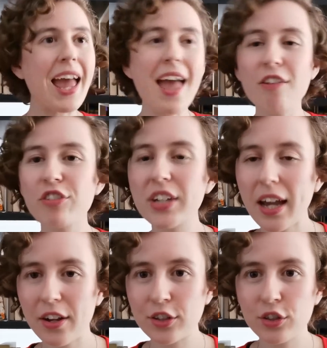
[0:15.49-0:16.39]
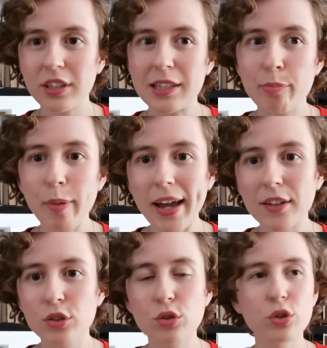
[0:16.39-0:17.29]
Every character needs
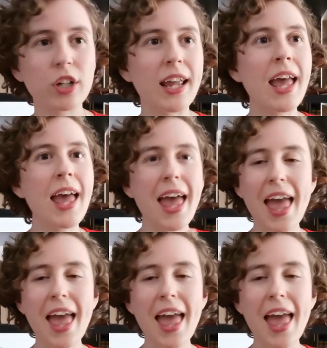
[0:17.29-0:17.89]
backstory,